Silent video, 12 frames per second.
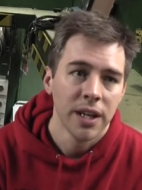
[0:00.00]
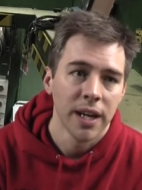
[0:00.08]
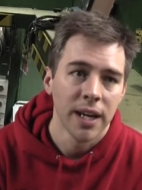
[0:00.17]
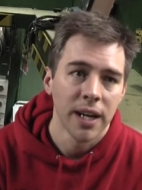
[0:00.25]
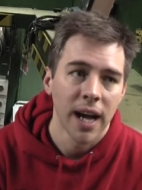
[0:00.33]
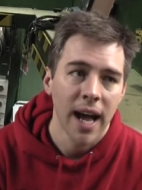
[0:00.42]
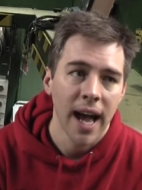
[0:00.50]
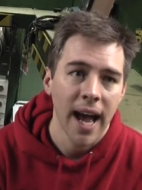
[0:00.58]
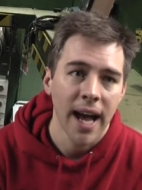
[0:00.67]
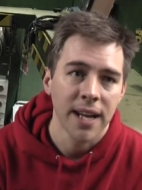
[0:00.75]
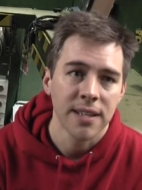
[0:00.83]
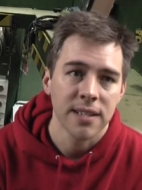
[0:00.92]

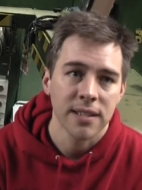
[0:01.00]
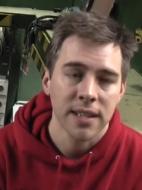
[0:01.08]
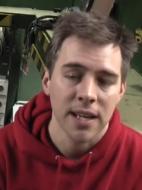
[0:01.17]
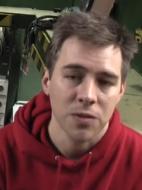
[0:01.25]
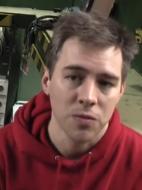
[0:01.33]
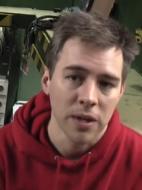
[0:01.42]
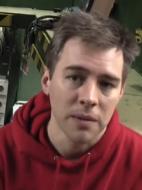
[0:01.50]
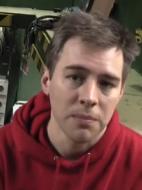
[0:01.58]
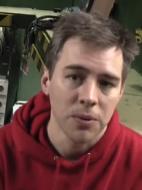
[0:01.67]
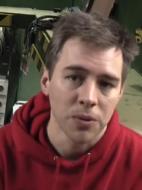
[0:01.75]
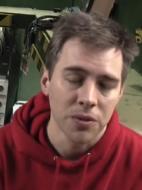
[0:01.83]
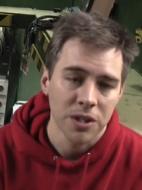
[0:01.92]
and that's really
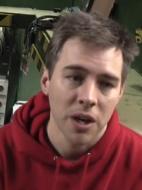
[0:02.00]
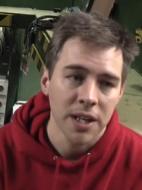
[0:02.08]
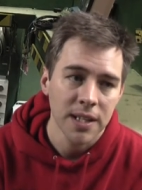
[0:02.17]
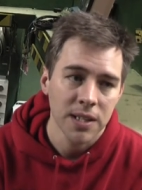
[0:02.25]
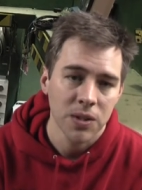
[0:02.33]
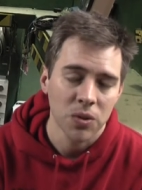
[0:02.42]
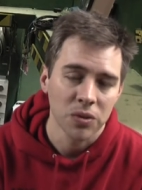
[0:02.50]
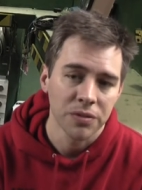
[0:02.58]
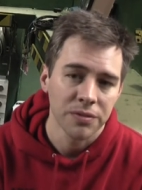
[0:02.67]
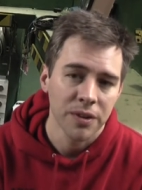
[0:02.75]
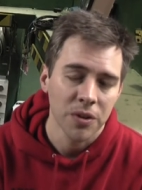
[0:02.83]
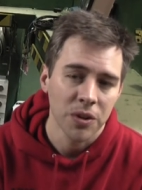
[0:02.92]
important. So I need to sort of
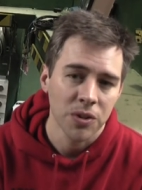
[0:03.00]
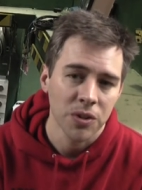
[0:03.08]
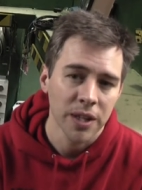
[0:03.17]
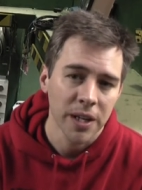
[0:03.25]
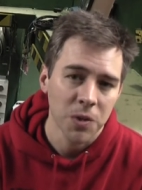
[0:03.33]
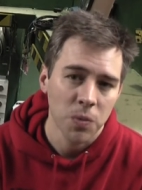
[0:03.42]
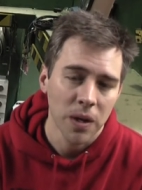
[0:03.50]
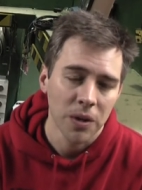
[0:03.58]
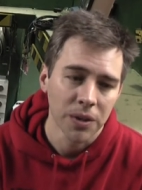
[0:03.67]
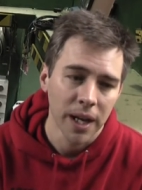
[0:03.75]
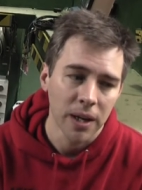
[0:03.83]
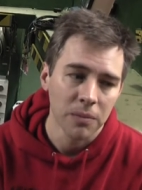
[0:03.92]
focus on that as well
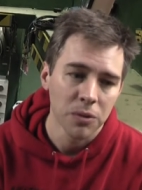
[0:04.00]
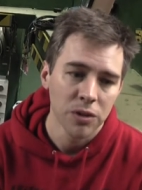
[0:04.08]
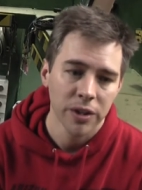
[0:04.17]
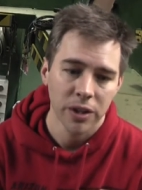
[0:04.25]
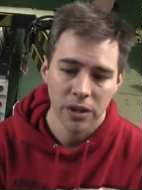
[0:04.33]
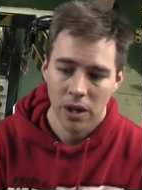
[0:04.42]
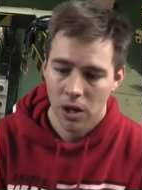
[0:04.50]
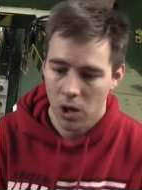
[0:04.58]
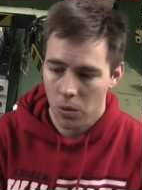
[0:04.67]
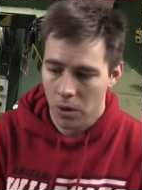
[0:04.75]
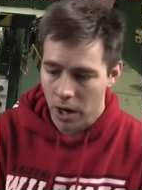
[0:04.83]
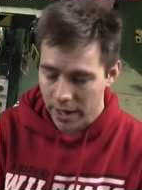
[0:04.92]
now. Moving
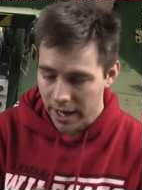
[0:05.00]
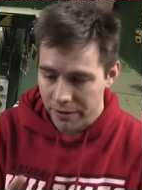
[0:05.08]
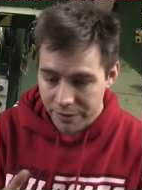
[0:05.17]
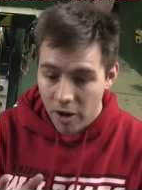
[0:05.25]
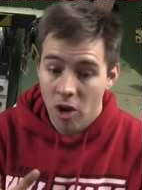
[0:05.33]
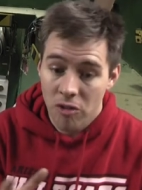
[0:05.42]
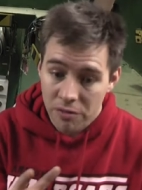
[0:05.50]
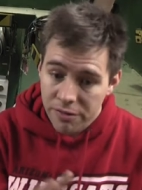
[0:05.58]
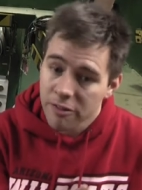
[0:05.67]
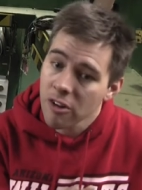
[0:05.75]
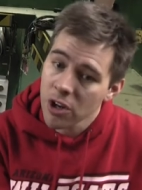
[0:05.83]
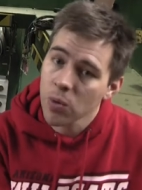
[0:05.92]
again further and
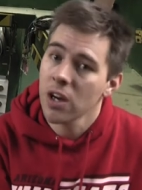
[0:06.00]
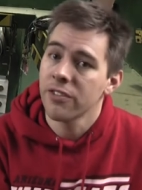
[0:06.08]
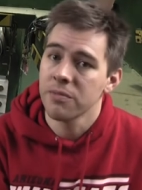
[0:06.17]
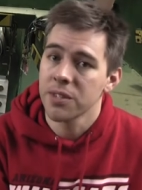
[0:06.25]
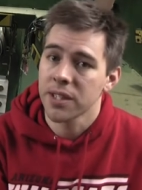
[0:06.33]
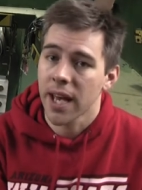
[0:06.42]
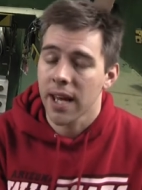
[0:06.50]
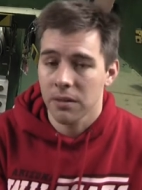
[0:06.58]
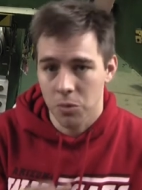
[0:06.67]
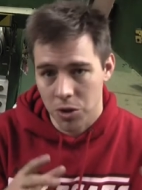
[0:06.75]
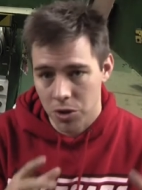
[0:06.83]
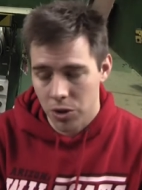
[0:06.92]
further away from set,
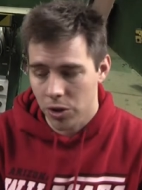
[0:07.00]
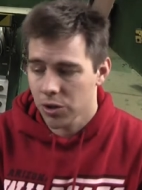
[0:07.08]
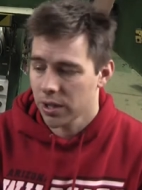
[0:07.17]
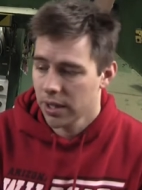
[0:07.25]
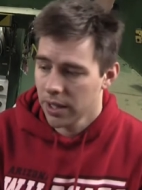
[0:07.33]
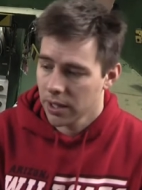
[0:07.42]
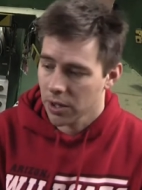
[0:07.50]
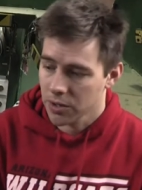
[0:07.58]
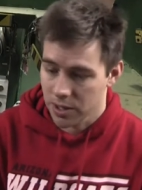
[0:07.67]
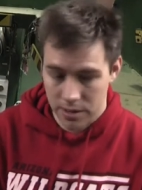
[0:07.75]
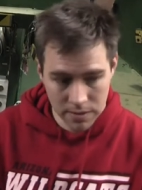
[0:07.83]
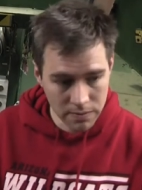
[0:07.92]
which is good because
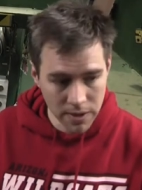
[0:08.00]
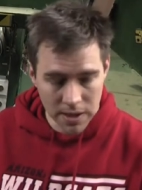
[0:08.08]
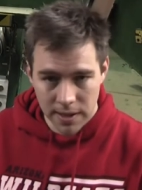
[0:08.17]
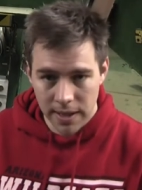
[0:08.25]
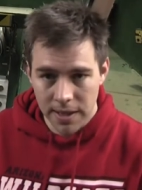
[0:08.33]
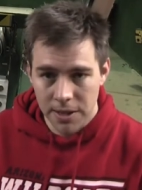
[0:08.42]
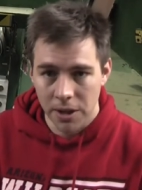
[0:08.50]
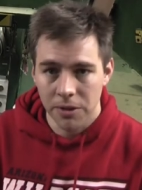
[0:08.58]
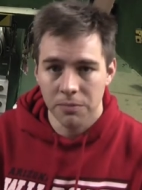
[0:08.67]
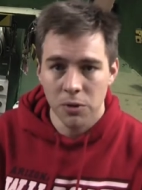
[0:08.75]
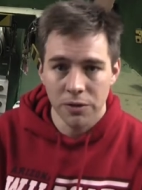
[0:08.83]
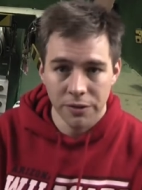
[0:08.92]
it's nearly
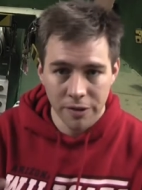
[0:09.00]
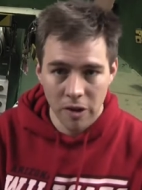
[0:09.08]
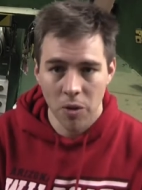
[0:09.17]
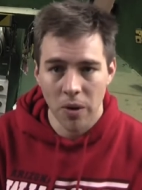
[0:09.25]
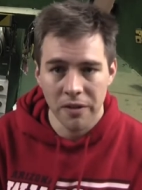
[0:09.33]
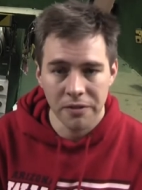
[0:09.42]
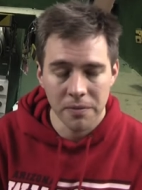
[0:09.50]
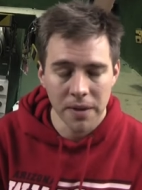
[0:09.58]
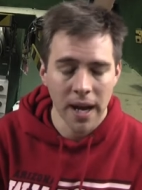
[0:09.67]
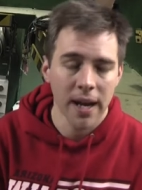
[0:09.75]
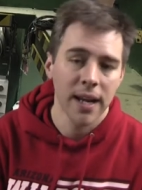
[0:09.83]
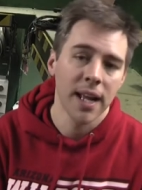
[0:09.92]
done. Moving further away from
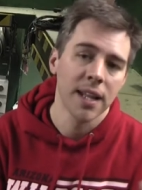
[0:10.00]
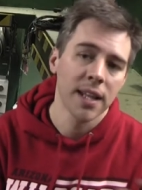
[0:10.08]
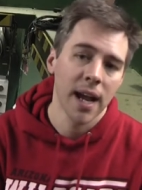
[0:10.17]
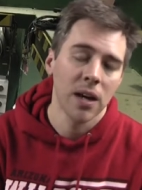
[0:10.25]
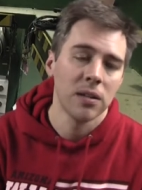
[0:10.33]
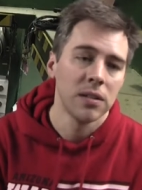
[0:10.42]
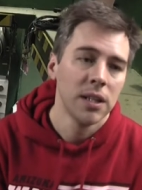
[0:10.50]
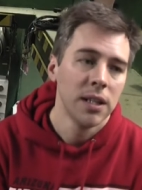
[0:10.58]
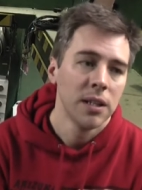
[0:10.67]
that, and now